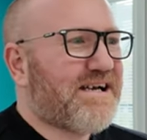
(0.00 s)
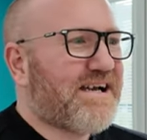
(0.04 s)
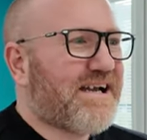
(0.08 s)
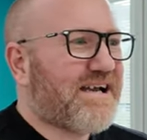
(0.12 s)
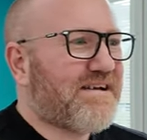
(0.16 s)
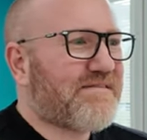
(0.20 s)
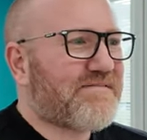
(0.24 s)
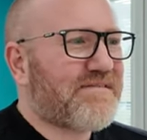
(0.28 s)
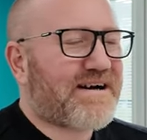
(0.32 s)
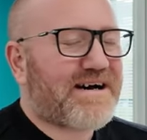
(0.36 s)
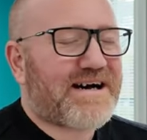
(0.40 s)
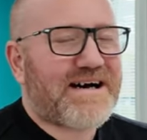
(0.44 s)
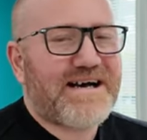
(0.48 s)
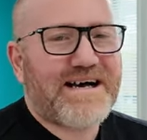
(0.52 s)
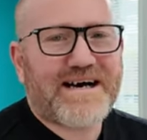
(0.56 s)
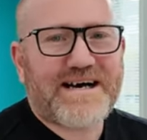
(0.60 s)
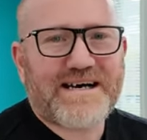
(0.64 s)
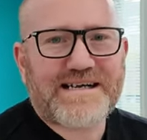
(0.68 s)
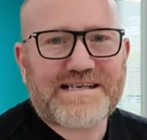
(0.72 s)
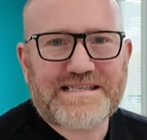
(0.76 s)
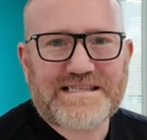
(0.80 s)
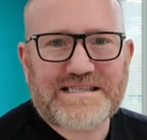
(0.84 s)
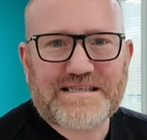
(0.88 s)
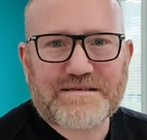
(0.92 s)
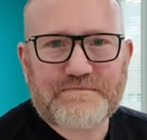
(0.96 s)
If I
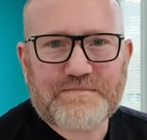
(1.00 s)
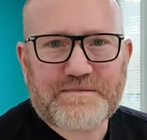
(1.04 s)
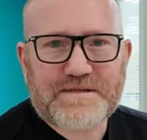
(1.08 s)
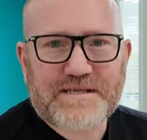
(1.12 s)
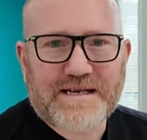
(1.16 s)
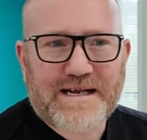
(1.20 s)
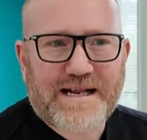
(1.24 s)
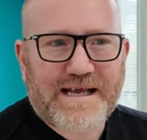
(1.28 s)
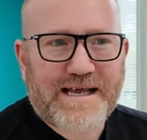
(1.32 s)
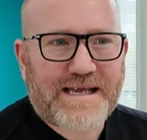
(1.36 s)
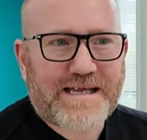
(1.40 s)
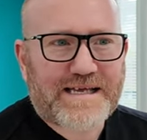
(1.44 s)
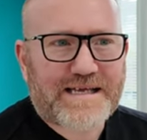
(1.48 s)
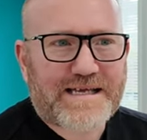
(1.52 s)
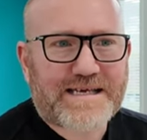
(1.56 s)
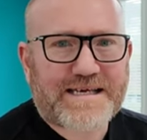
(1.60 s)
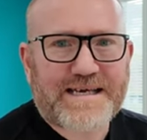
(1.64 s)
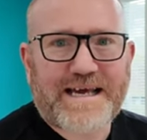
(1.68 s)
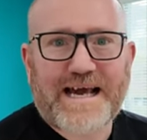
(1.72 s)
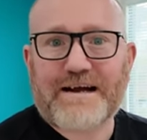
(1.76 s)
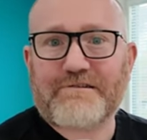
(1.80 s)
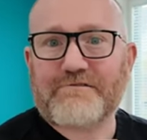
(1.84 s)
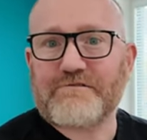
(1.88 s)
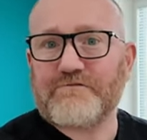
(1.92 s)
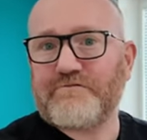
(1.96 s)
had something
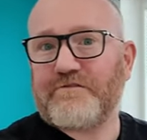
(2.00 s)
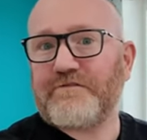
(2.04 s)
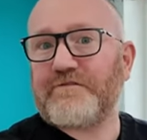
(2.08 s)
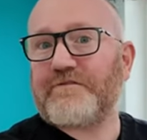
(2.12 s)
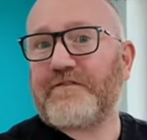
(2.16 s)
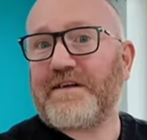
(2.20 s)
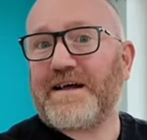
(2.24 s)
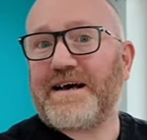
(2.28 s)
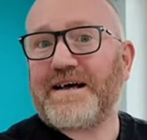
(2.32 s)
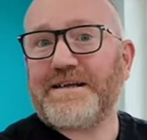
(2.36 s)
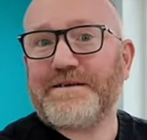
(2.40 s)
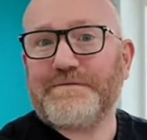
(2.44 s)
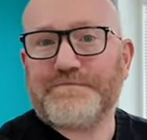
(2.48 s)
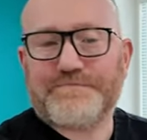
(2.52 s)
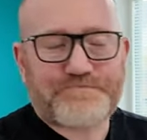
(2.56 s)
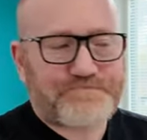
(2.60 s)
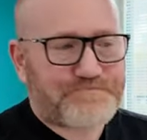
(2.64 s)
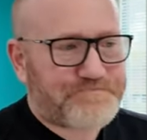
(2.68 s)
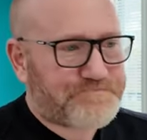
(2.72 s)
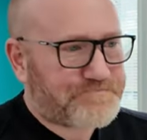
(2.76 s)
like carrot root fly,